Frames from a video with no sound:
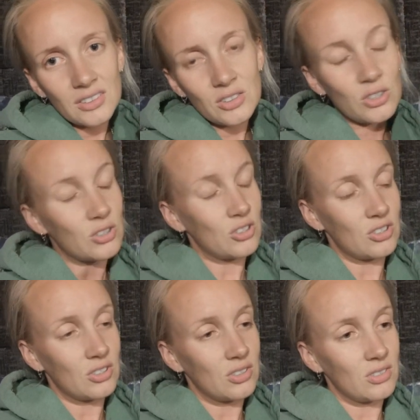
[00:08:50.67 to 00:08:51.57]

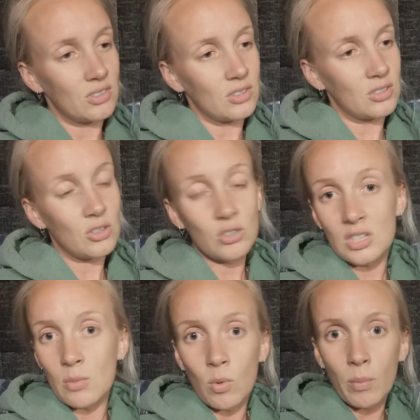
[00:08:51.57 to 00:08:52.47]
Just
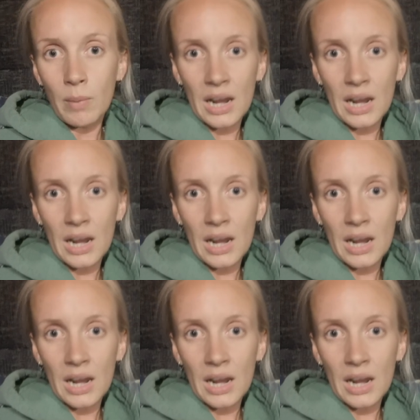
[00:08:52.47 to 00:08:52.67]
didn't want my